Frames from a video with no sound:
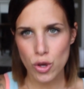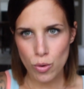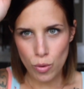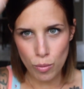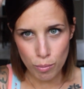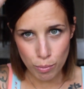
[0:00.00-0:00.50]

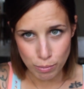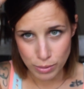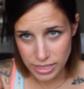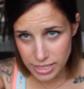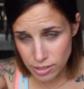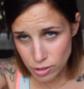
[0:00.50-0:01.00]
you
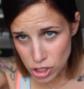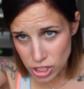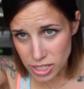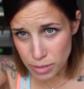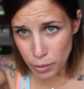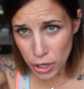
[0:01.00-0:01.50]

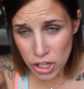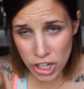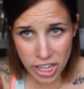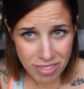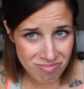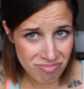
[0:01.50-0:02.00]
just
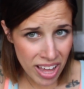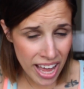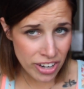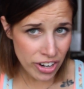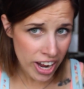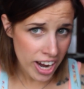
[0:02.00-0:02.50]
sprinkle it on your